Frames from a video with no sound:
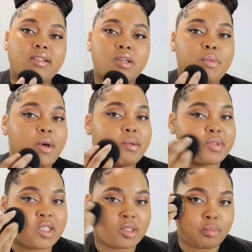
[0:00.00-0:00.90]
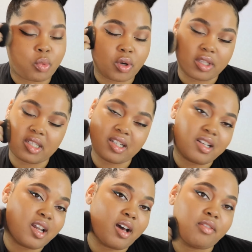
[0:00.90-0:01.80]
Two pumps is more than
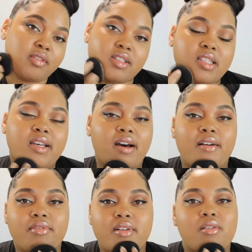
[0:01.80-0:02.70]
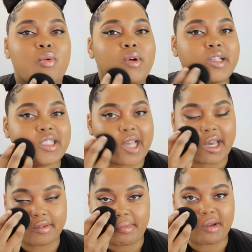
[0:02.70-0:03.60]
enough to cover one
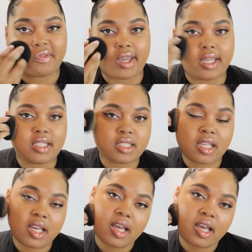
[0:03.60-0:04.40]
side of my face.